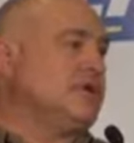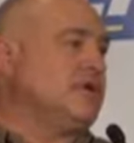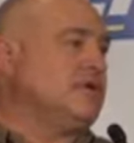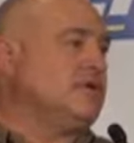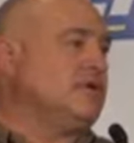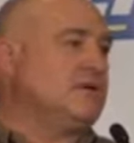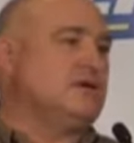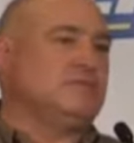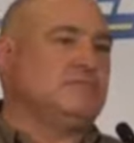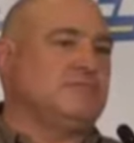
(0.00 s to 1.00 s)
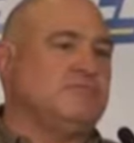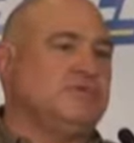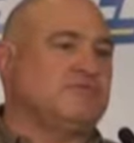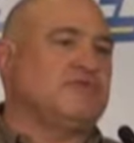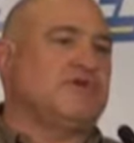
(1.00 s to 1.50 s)
And
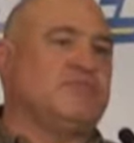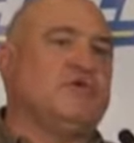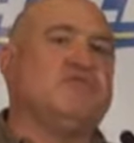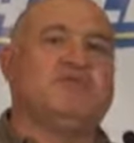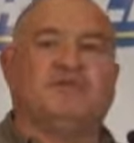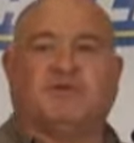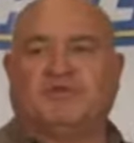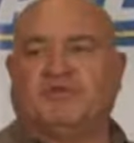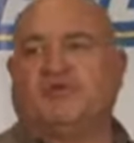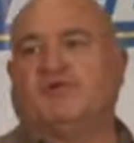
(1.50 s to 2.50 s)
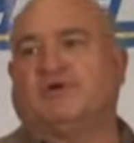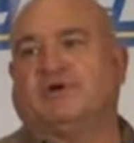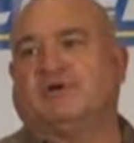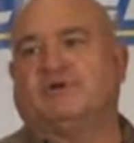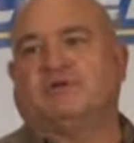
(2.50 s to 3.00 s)
it's very moving when you go
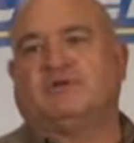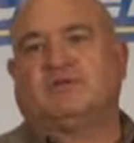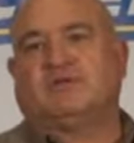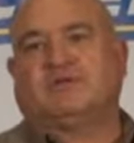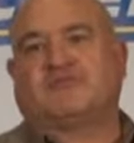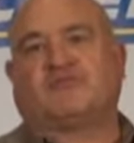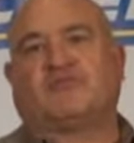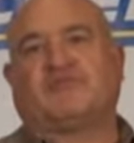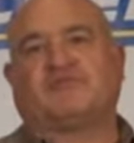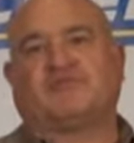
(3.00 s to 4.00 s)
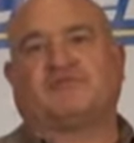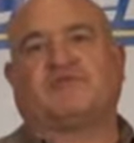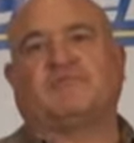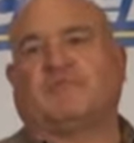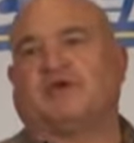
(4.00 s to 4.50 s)
to a service where
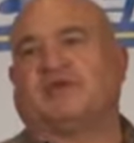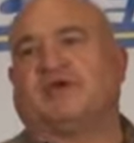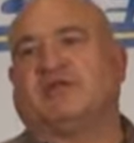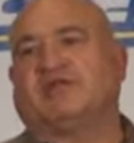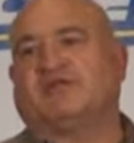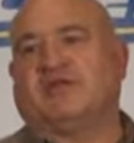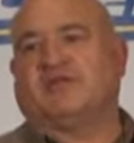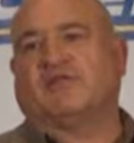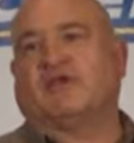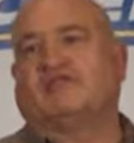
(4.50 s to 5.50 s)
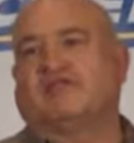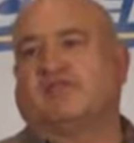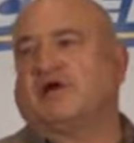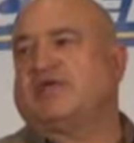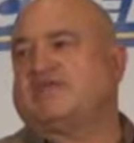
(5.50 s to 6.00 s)
someone like that has laid their life on
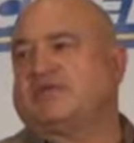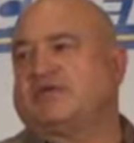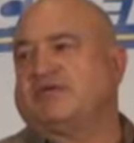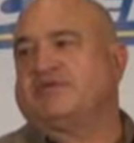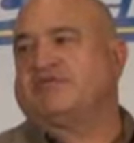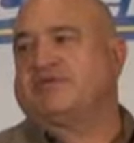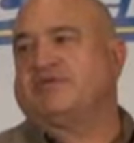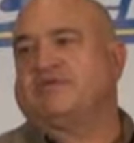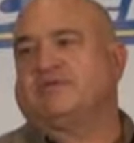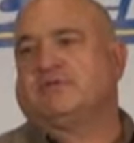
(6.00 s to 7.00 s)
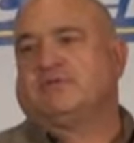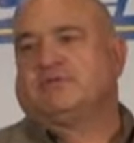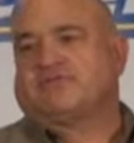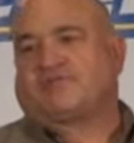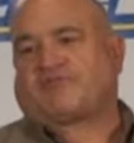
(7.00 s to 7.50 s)
the line for their country.
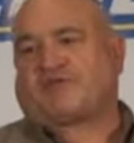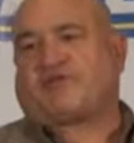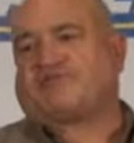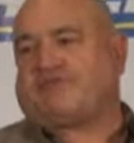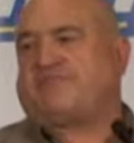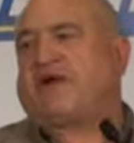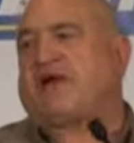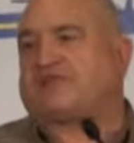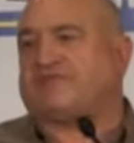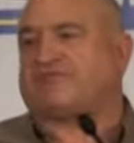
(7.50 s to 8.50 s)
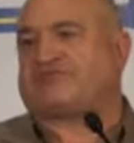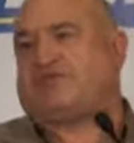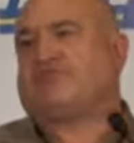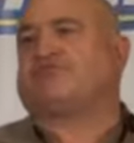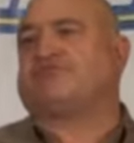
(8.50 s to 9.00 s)
So for us to give back to the
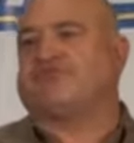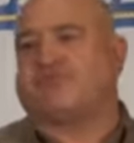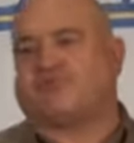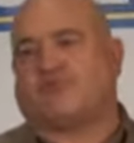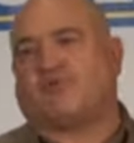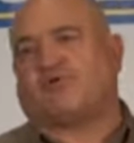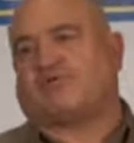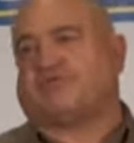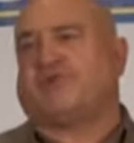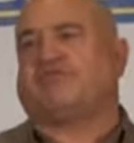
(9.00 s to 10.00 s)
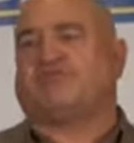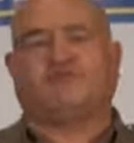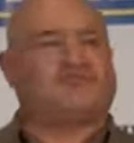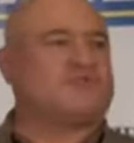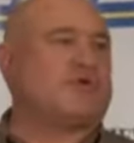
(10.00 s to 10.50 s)
soldiers in the Support Siouxland
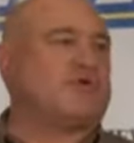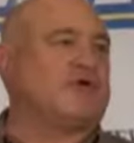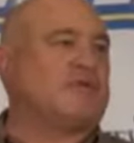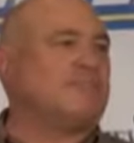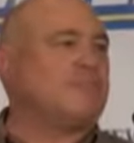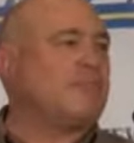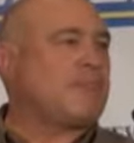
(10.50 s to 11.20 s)
Soldiers program,